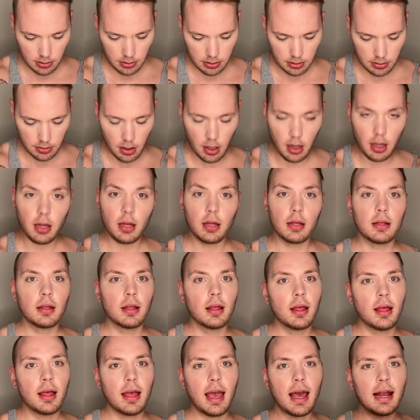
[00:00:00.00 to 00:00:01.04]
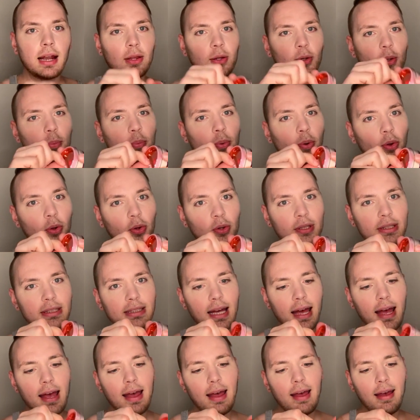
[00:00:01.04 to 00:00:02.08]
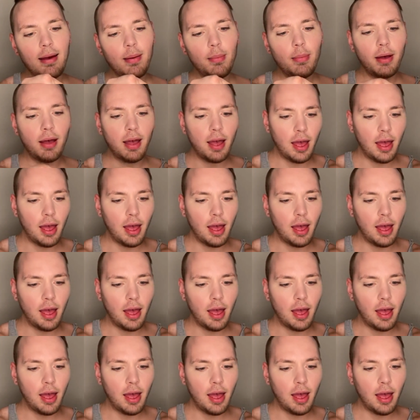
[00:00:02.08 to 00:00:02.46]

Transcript: So, and a little pull tab.